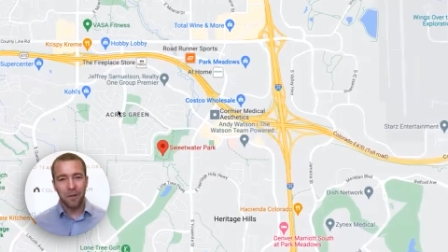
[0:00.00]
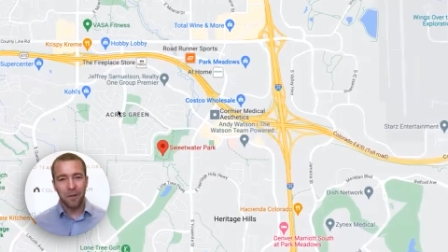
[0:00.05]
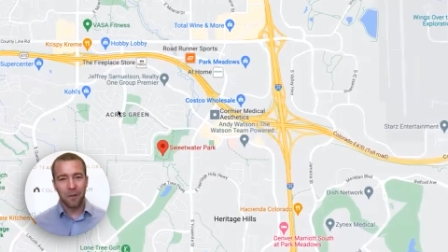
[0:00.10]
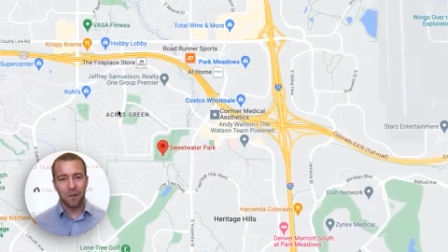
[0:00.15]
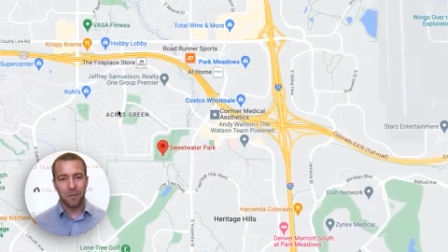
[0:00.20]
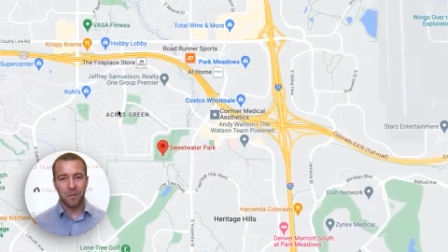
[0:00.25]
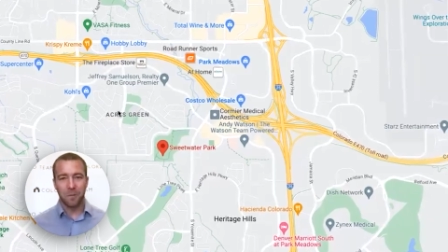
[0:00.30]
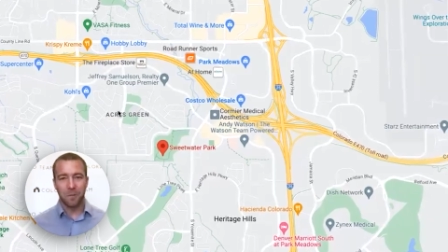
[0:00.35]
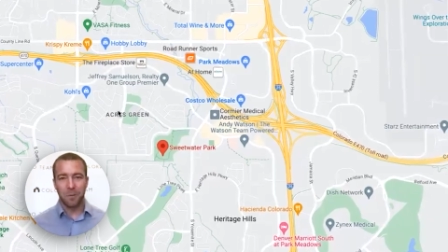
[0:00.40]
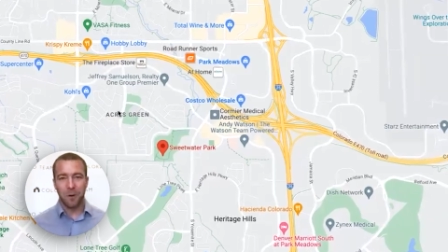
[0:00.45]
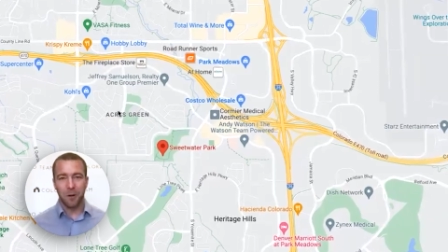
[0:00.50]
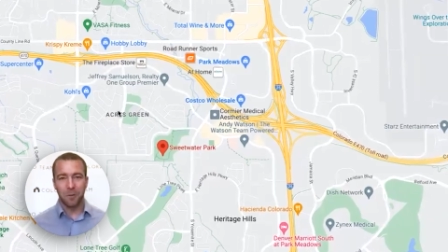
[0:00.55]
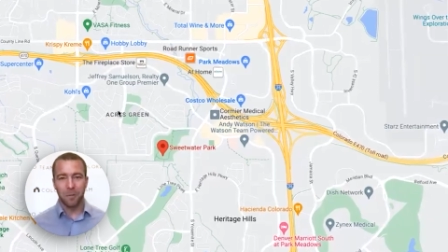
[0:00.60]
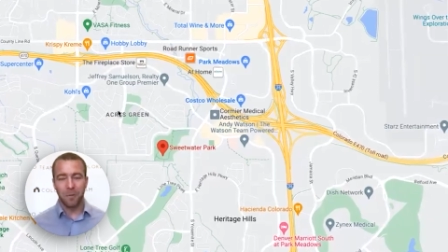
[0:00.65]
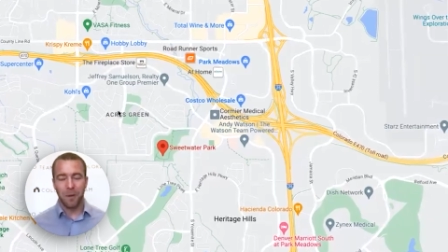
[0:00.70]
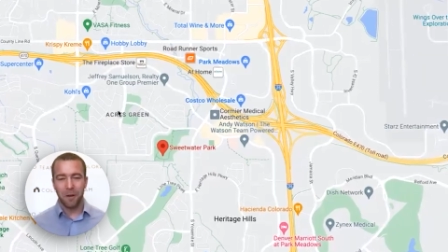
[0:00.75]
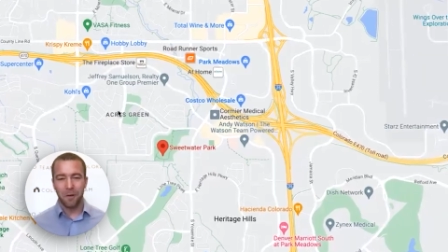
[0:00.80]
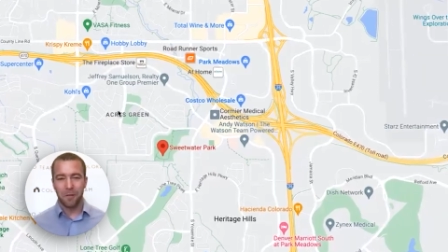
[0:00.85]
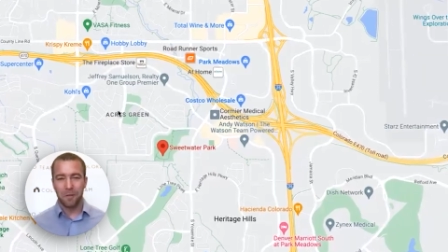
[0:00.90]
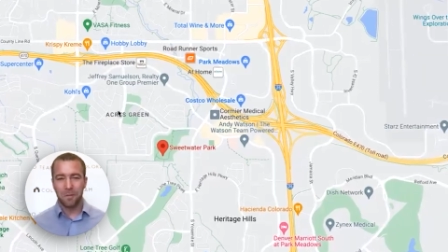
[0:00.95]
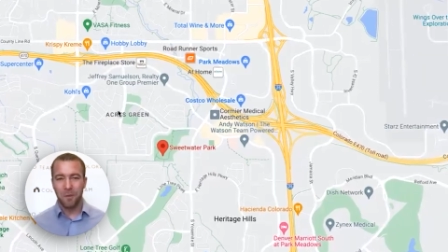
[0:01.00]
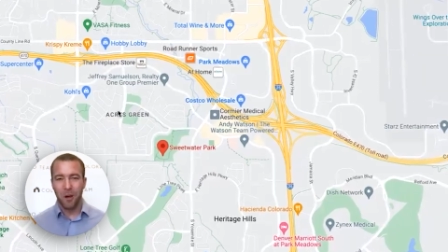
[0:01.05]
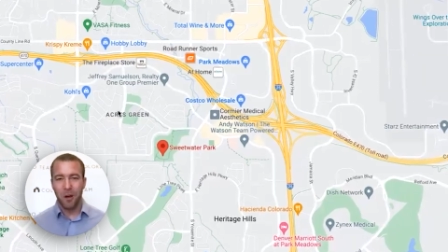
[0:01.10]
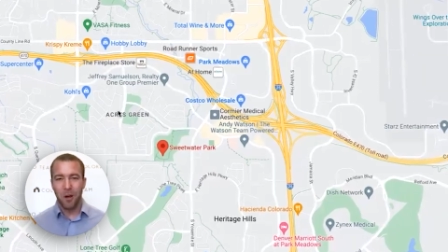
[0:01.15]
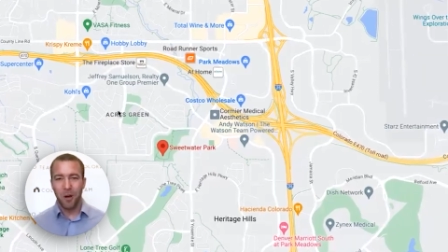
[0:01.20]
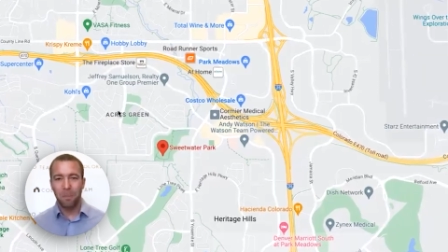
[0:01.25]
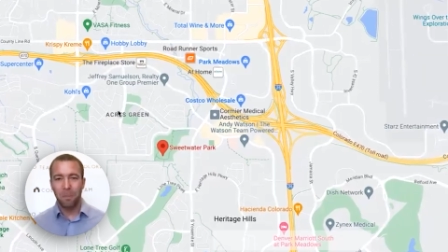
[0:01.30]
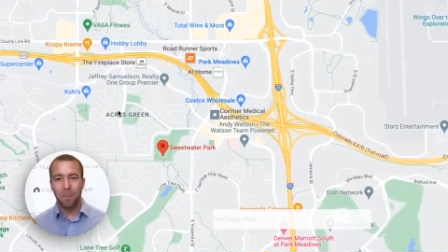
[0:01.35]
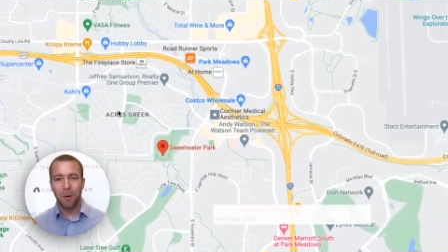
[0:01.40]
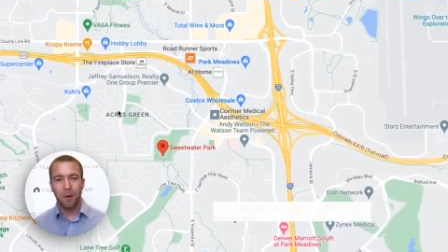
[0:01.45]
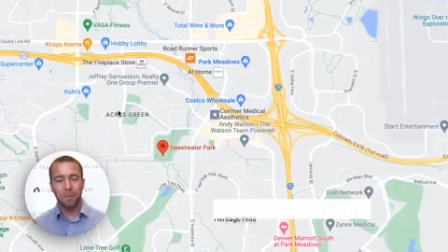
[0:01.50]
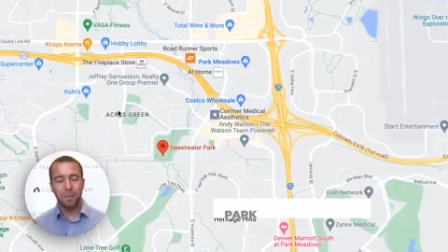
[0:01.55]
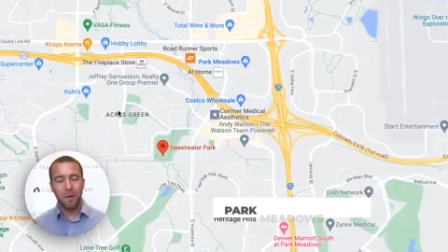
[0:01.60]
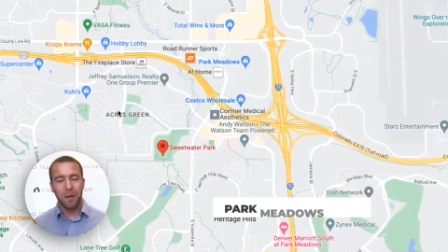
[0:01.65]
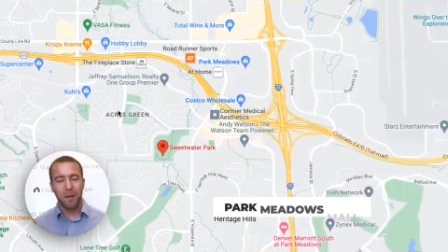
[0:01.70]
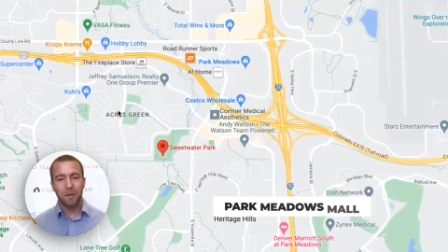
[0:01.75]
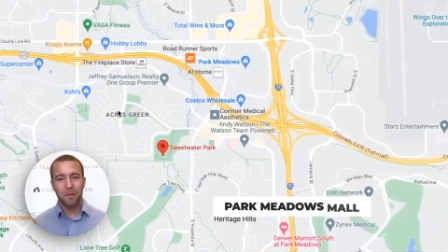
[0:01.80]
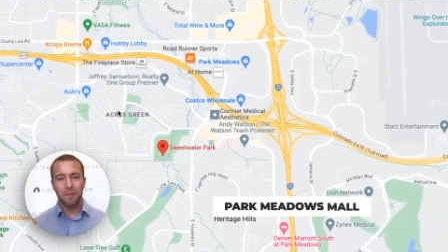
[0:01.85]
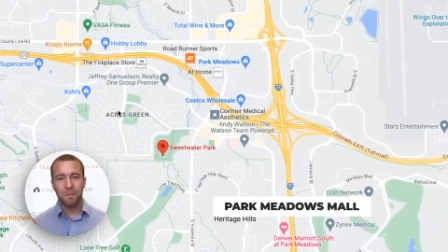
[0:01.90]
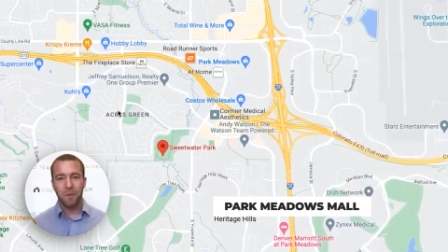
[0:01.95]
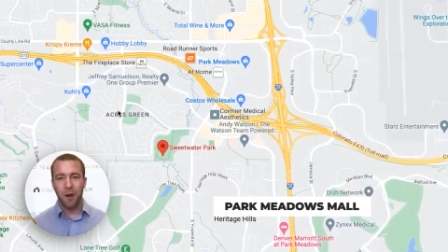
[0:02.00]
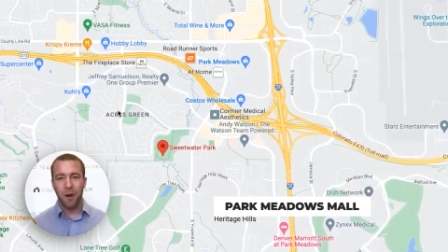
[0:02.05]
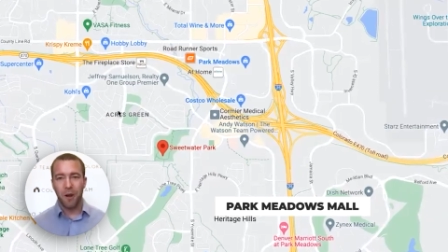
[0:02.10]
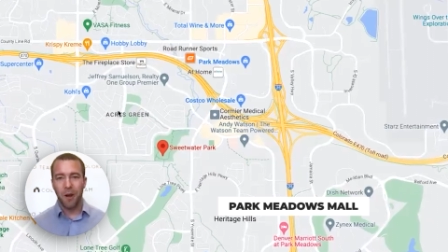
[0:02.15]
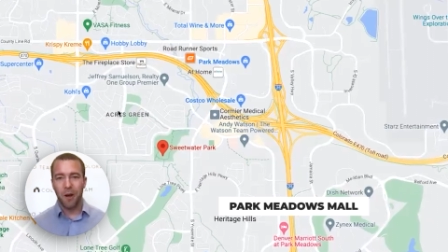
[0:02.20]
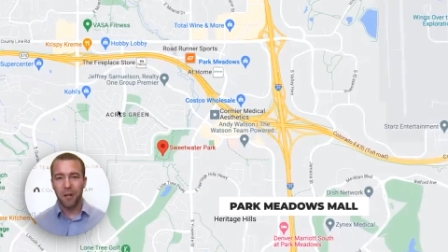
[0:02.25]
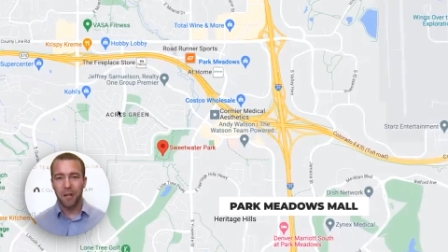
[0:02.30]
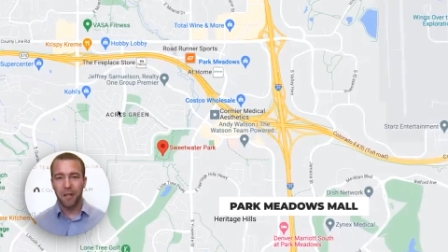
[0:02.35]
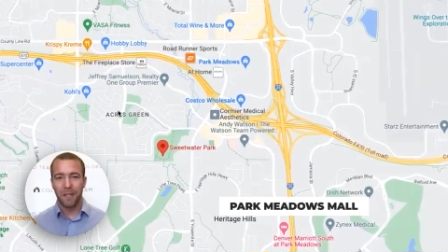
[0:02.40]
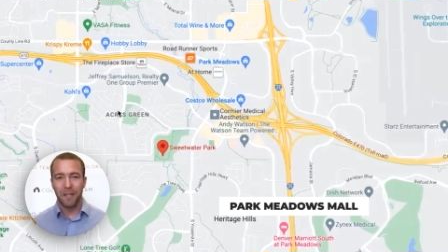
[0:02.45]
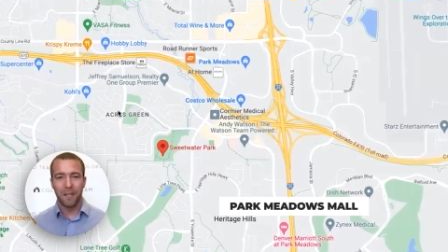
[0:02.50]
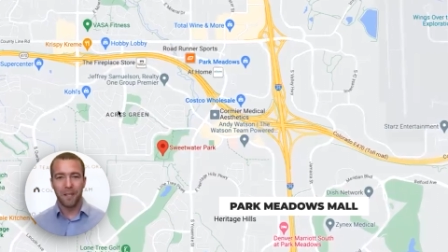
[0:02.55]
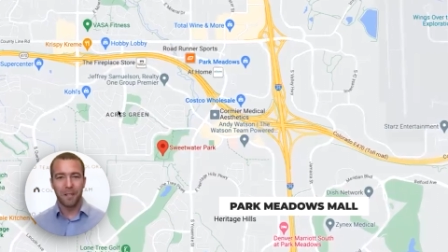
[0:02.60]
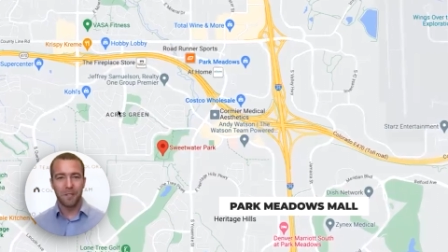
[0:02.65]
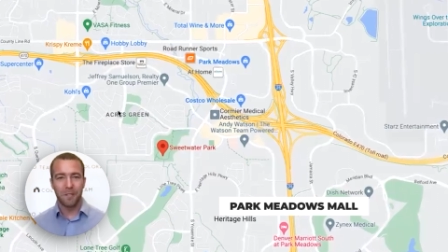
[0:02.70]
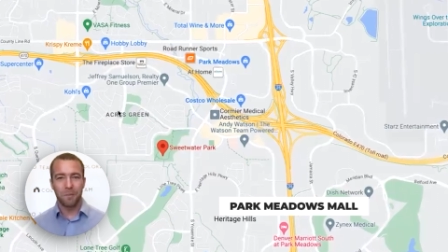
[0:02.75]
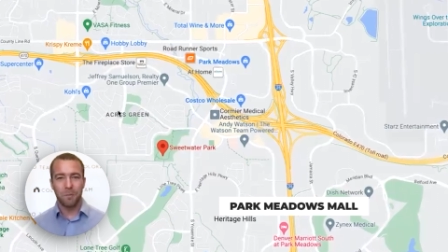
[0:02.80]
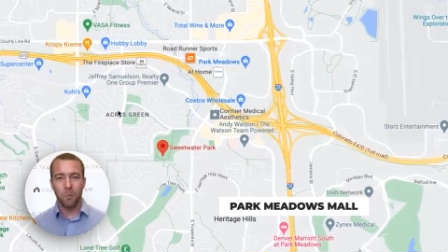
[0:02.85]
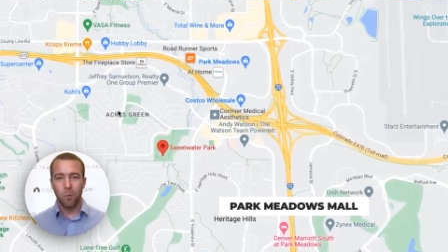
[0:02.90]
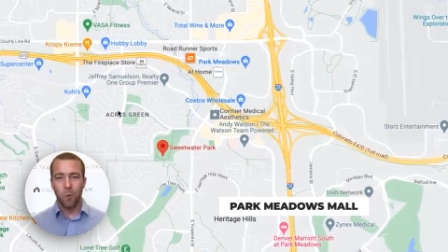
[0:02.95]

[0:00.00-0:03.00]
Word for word: There's the Park Meadows Mall. Park Meadows Mall is